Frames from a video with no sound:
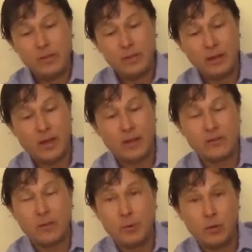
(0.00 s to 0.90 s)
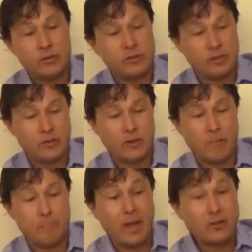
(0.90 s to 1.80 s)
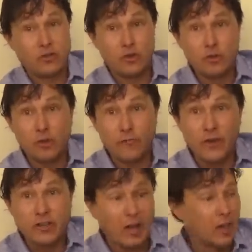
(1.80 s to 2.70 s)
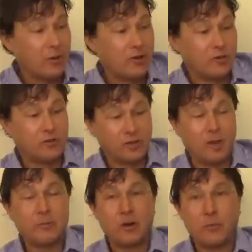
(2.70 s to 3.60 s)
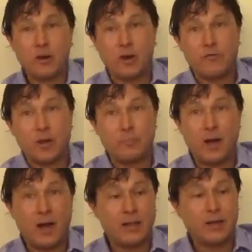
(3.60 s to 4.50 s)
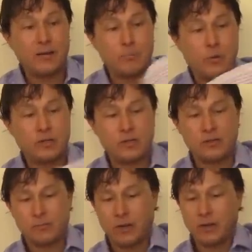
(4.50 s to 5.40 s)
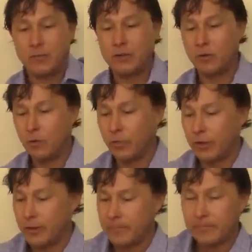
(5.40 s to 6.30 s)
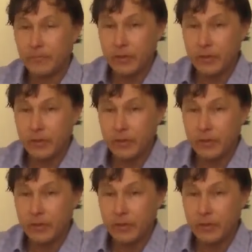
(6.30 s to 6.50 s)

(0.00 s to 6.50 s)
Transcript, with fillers: he has a post that says uh, best juicer for celery juice, and I'm going to read off a couple highlighted points of this. I'm not going to read the whole thing.